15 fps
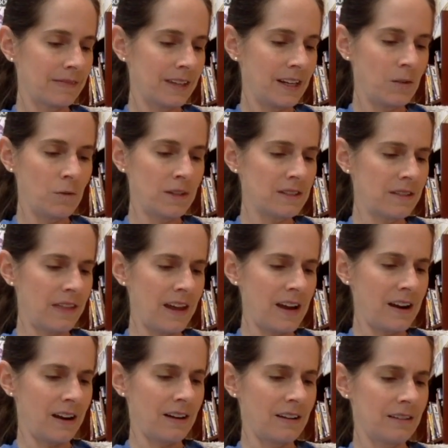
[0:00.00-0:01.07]
He wasn't
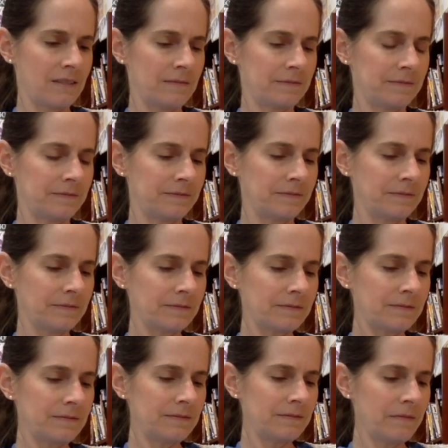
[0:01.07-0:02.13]
there.
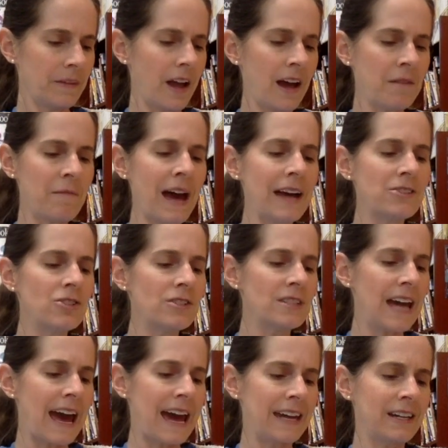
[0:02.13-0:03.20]
I imagined
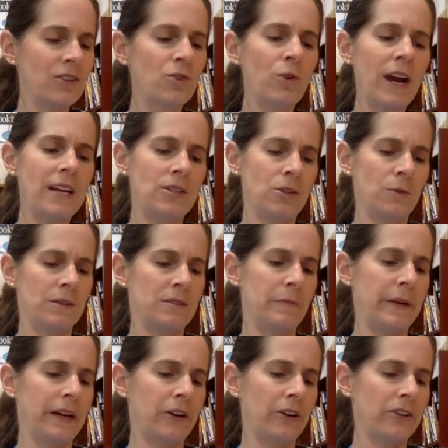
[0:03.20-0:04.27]
adding gray to his
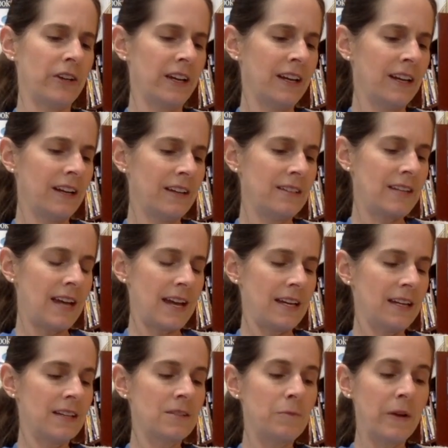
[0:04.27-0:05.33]
beard,
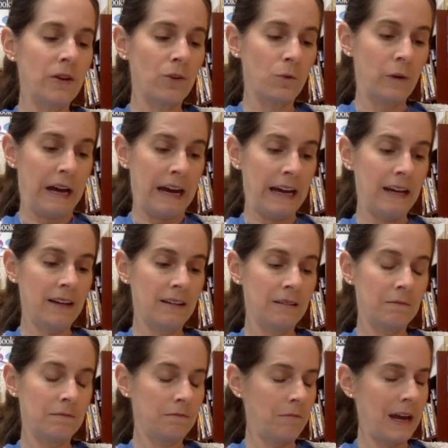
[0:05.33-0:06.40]
taking his beard away,
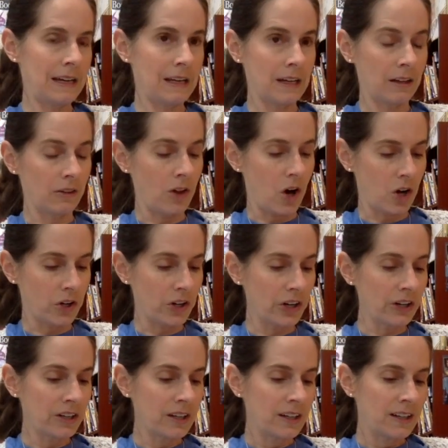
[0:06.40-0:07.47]
making it
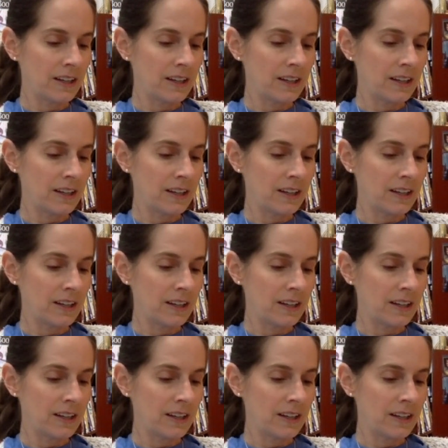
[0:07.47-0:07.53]
longer,